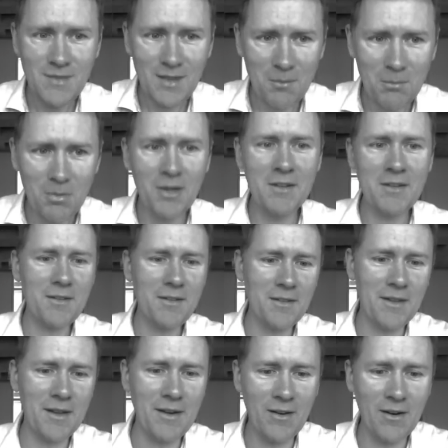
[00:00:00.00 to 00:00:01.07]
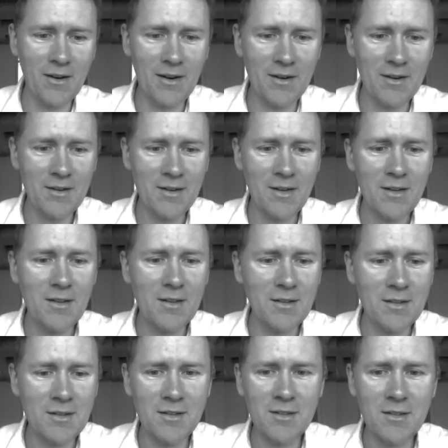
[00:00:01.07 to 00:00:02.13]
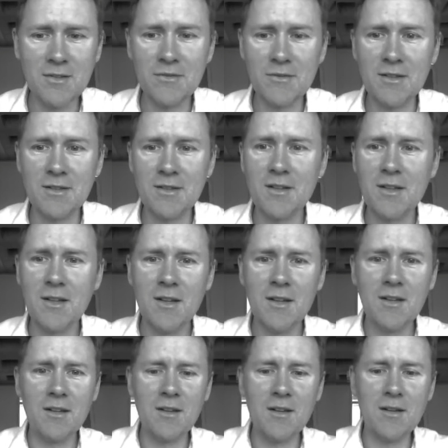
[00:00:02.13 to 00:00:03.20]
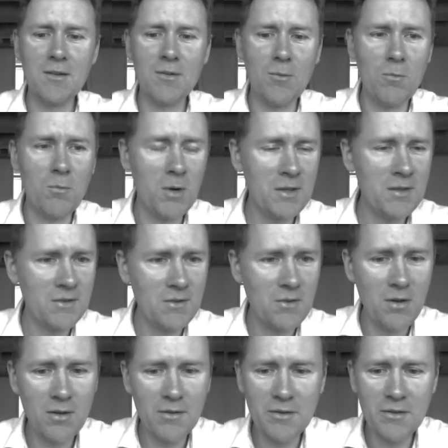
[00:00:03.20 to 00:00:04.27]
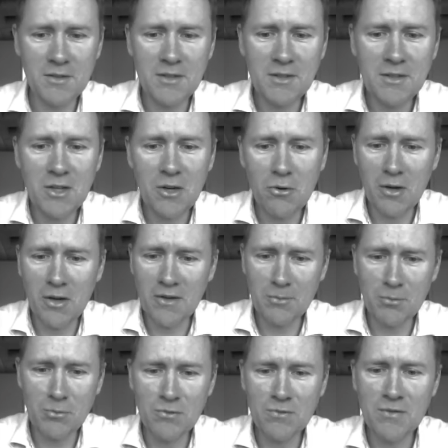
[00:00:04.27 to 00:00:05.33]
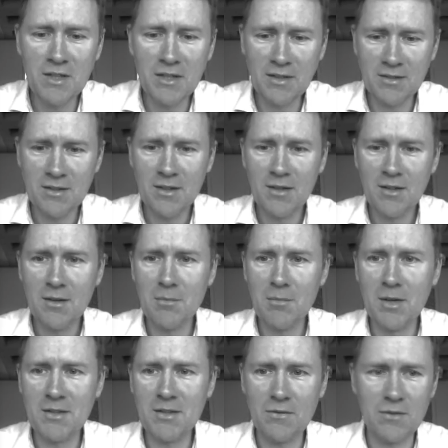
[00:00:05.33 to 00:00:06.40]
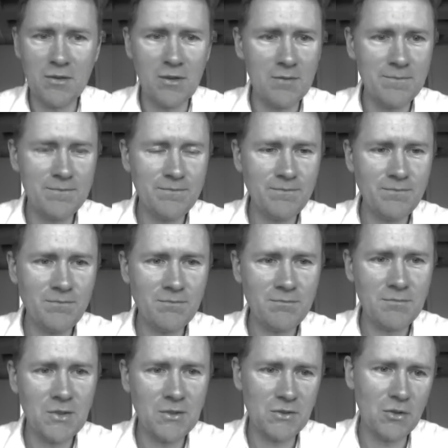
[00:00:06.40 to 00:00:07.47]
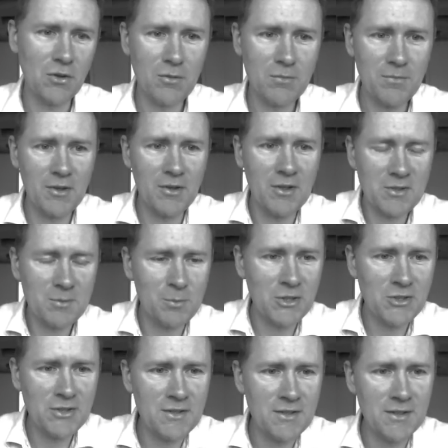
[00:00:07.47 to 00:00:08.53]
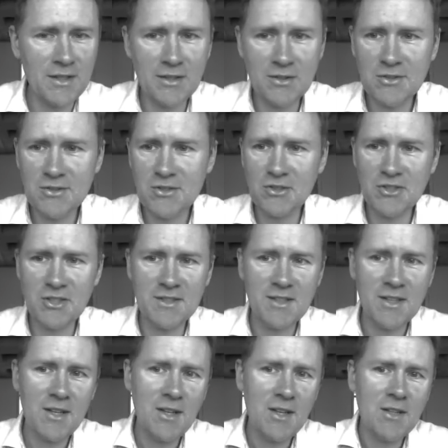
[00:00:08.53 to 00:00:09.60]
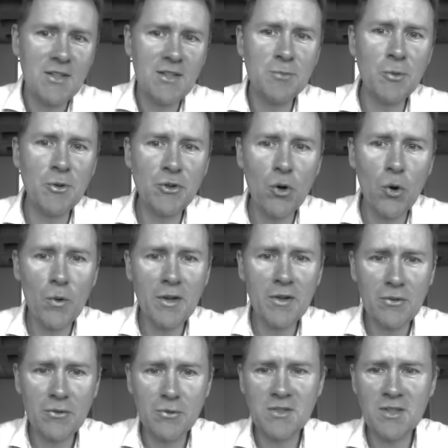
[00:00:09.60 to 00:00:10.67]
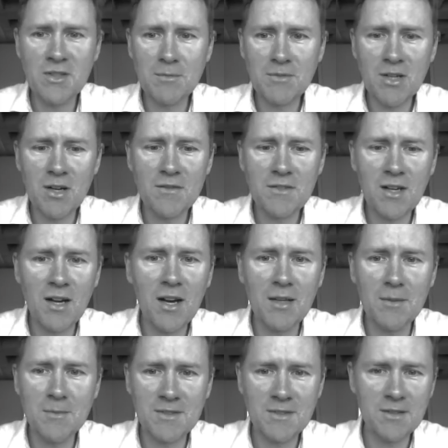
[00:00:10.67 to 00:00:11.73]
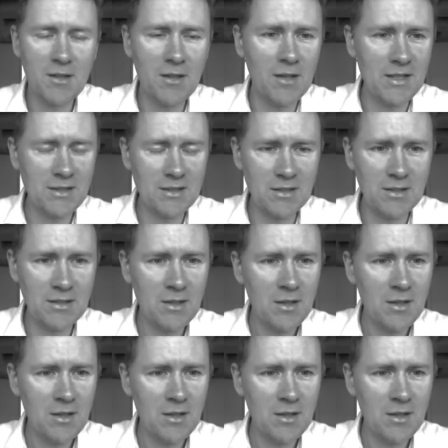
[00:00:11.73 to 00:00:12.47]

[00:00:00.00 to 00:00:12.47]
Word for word: but they are a little different. Uh, one is called the ego as moving metaphor. So there are expressions in English such as, he's been going through some tough times lately.